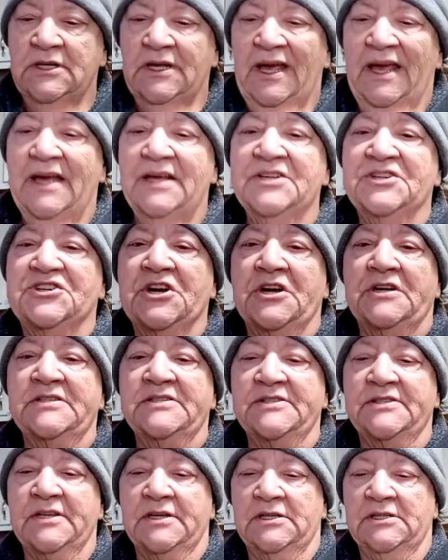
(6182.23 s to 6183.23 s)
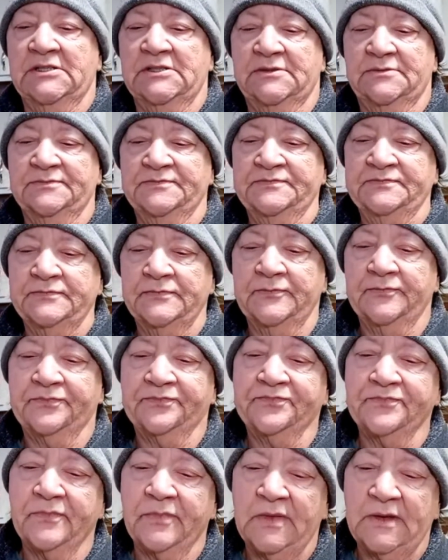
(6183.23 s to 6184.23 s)
It just, um,
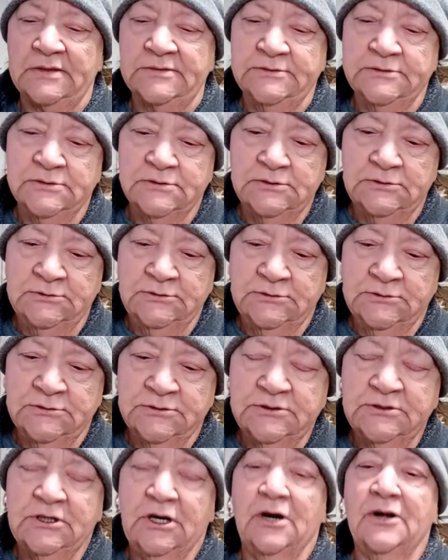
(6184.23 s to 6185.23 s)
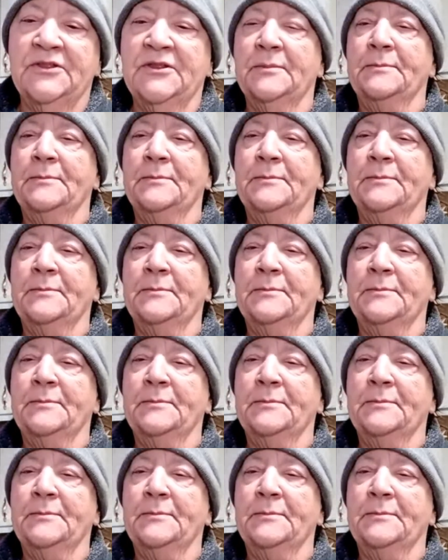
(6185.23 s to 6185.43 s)
on the